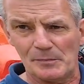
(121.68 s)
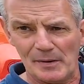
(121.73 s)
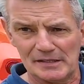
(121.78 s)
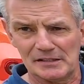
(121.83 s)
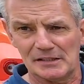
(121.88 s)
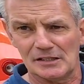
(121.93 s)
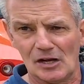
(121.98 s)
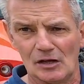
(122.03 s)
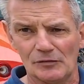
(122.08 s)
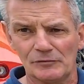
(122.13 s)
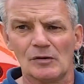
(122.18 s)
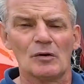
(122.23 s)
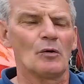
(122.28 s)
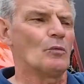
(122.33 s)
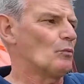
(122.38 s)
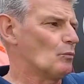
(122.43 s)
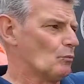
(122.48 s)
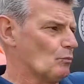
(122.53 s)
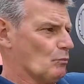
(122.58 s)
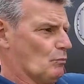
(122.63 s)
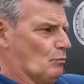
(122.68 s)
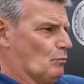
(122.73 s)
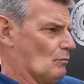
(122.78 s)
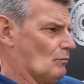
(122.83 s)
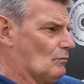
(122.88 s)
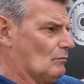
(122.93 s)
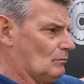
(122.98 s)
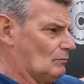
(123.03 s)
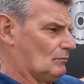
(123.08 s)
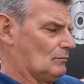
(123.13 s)
depending on
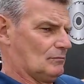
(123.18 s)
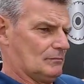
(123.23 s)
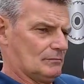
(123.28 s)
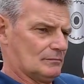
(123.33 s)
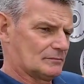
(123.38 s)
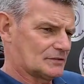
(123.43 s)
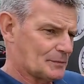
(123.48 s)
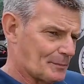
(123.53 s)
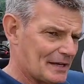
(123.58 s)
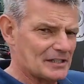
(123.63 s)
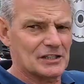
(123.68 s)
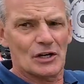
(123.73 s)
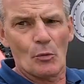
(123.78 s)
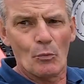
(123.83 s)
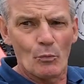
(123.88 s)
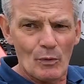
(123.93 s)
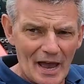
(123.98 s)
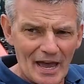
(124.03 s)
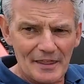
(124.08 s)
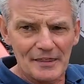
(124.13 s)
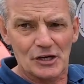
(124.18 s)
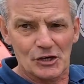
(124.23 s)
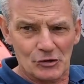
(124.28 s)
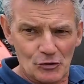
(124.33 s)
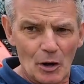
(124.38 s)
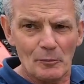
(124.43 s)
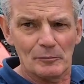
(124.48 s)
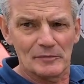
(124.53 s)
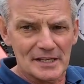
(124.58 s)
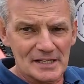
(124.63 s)
where the
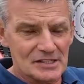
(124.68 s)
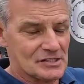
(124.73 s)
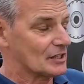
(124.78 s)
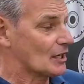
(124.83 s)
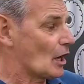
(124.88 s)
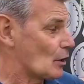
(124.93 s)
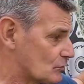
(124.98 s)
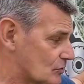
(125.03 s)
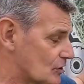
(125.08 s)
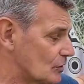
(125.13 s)
crop needs to go